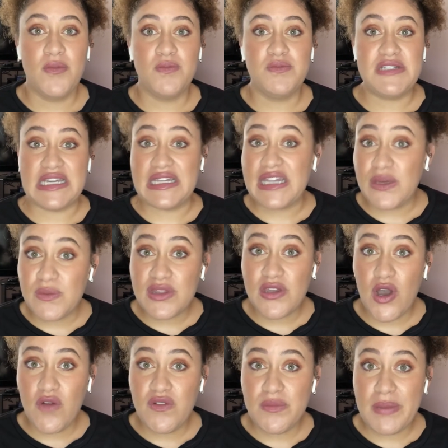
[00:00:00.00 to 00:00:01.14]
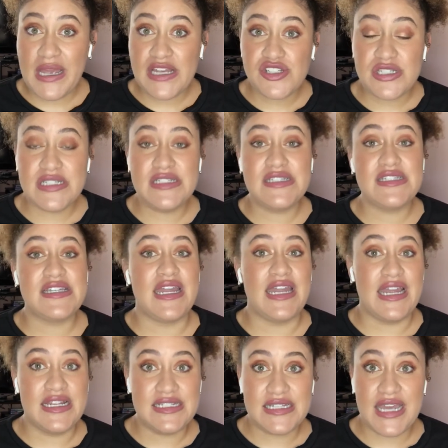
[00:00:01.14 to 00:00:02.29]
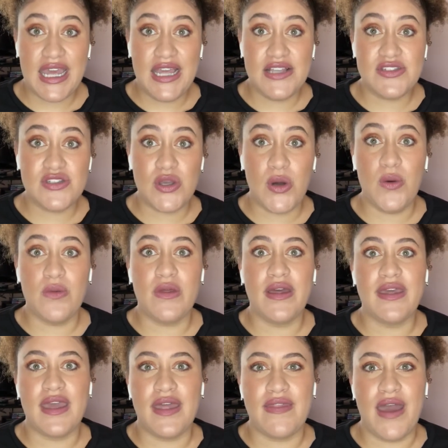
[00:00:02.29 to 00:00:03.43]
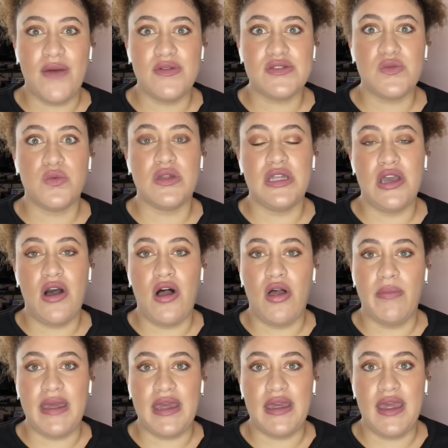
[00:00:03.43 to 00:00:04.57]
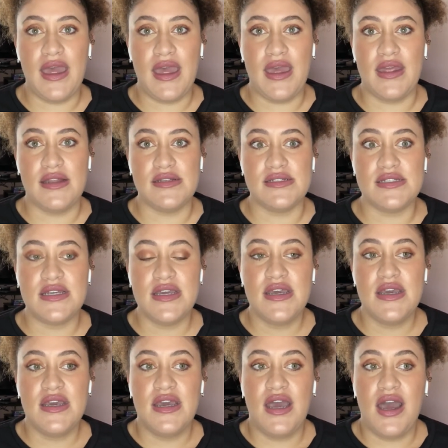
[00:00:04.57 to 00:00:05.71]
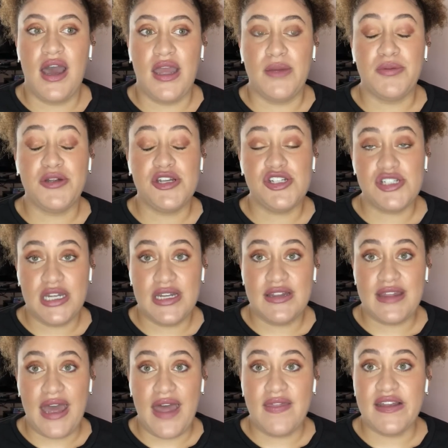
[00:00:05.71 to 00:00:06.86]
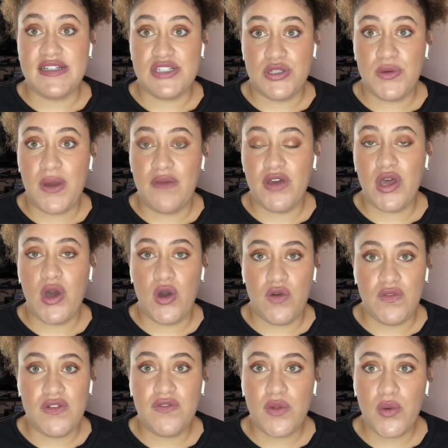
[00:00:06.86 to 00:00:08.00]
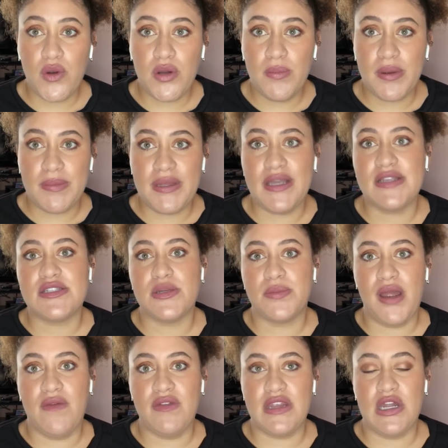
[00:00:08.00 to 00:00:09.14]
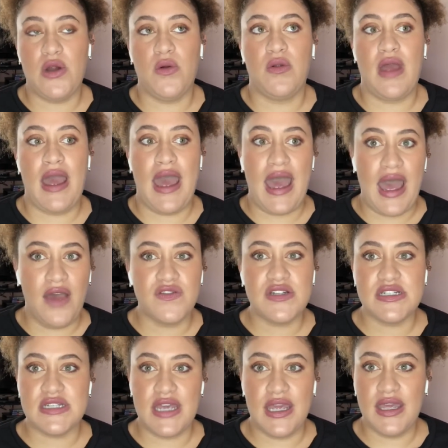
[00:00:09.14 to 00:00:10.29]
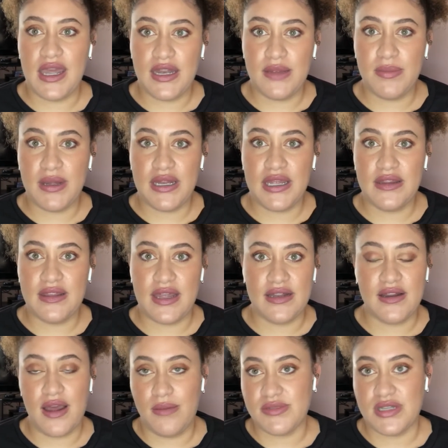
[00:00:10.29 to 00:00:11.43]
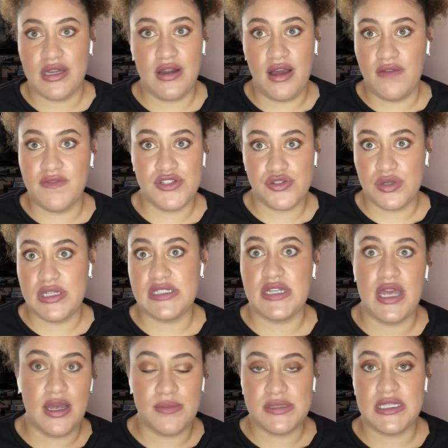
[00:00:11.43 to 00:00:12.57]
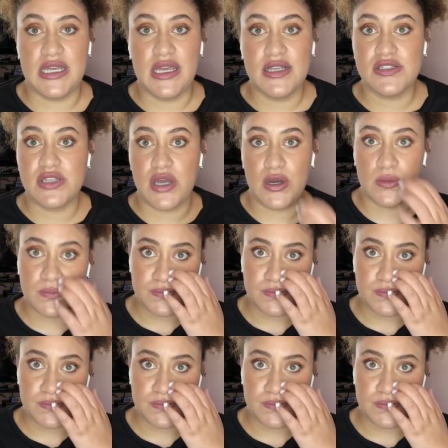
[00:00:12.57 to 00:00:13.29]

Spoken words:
dealing with COVID patients and intake. So again, that was really calming, and I appreciated that. They do have a COVID floor, but because they're private, they don't have to take anybody that comes in off the street saying I'm sick. So,